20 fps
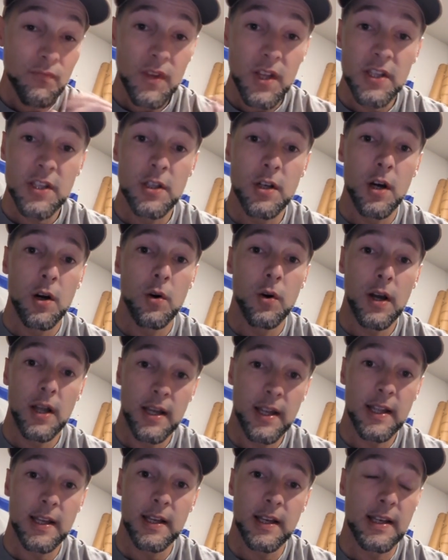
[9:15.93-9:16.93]

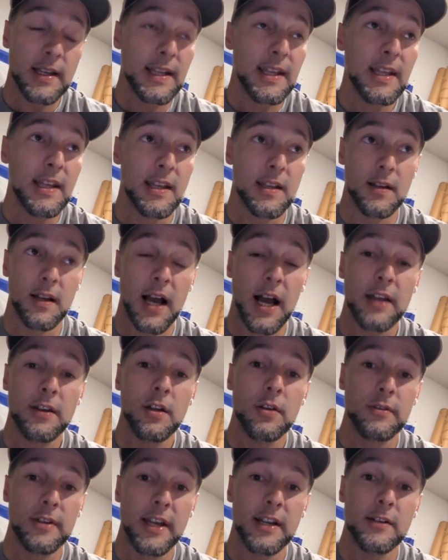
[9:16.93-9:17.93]
and again, I
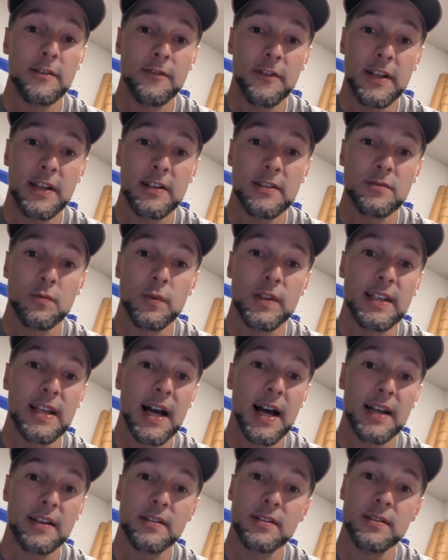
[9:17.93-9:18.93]
know Gator fans, we
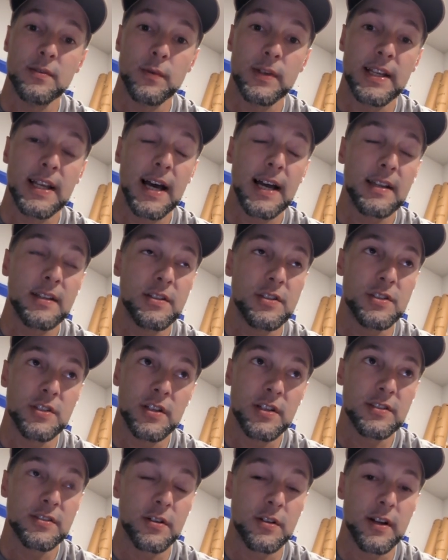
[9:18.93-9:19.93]
got to
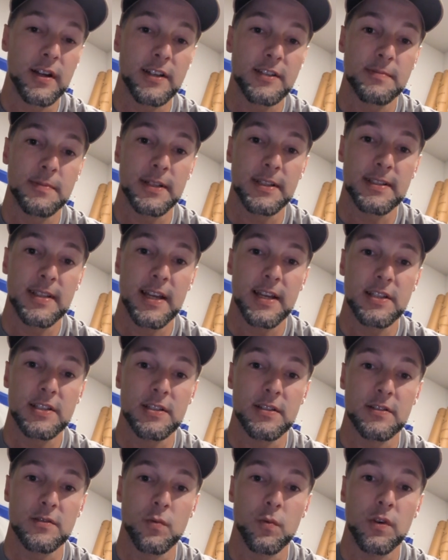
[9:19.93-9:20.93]
adjust our
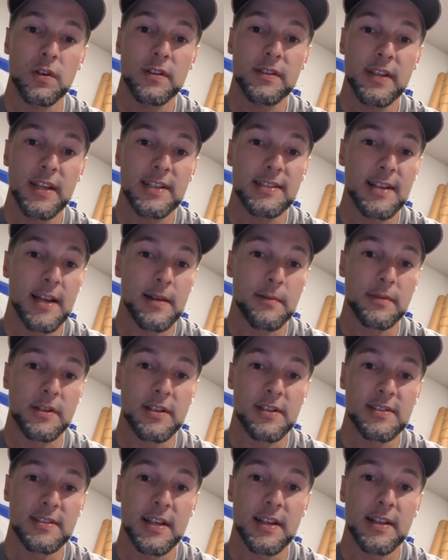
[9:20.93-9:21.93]
expectations. One of the things I am going
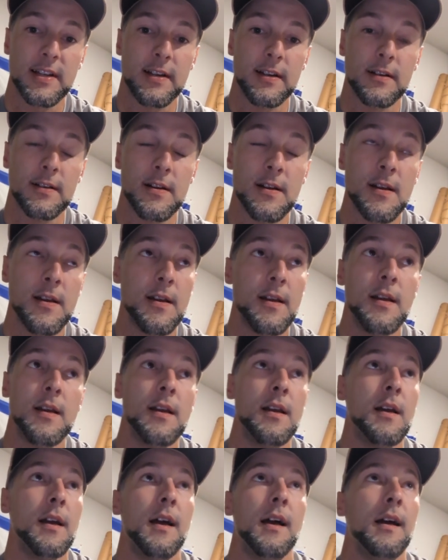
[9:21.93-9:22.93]
to say here,
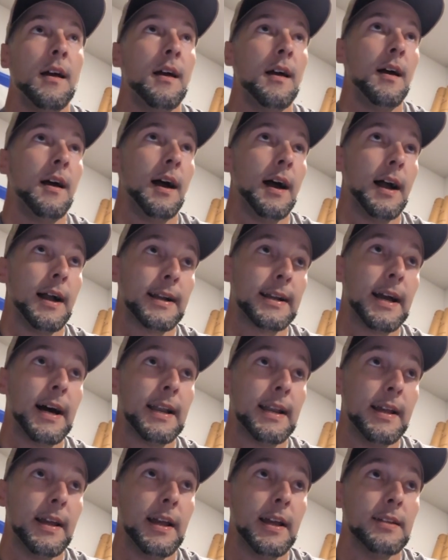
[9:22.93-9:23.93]
I kind
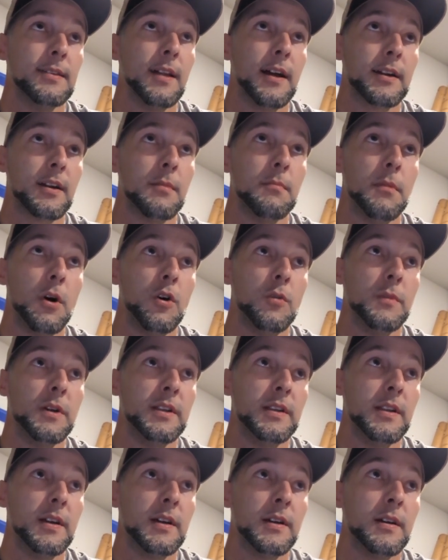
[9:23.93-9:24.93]
of had like a
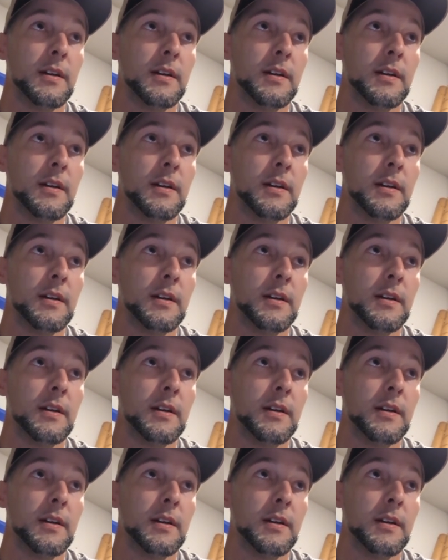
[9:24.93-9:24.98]
moment,